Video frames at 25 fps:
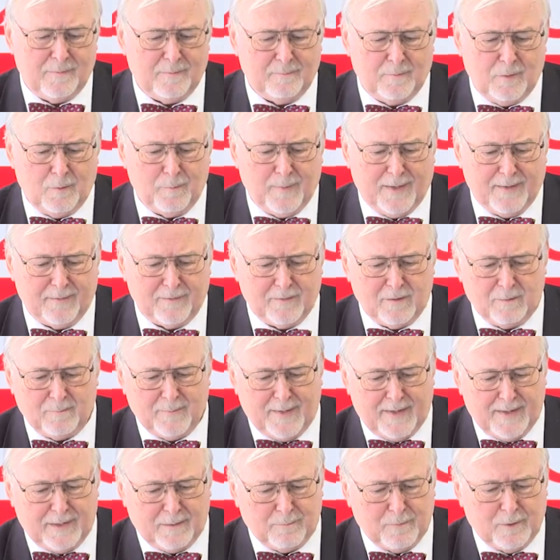
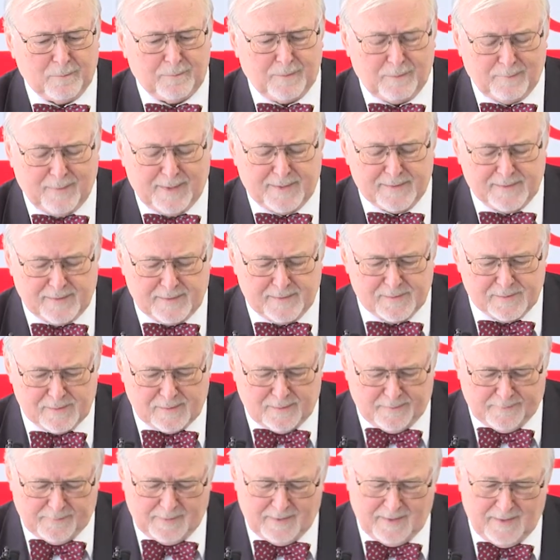momentum, atom optimize, and so
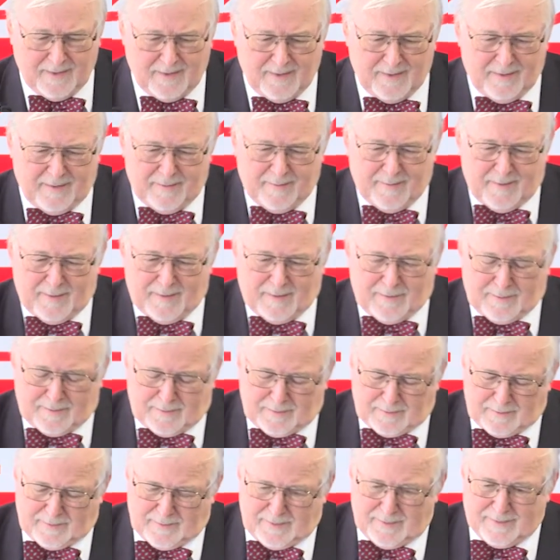
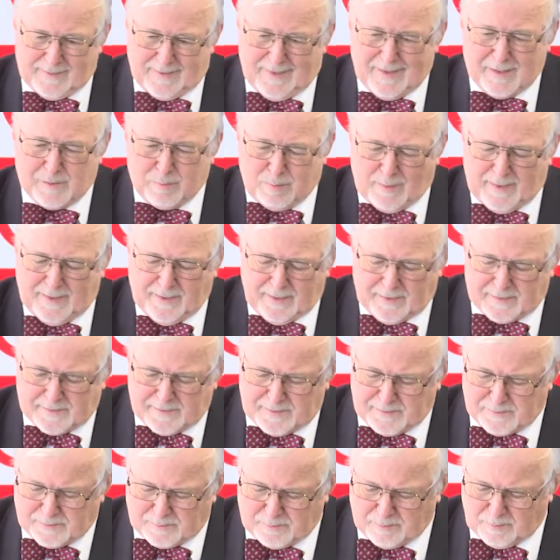on. Explaining
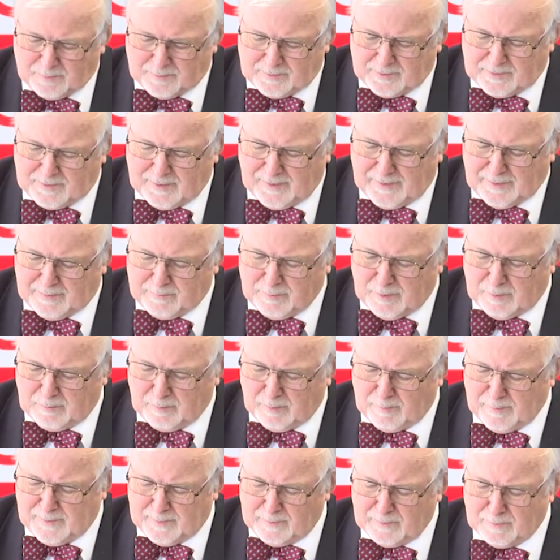this would take
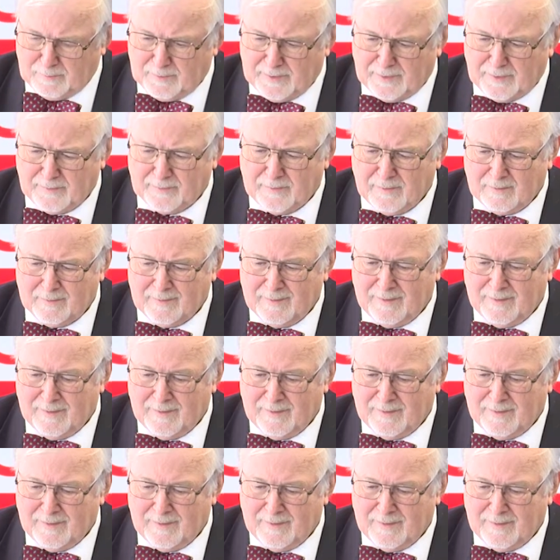probably 2 days.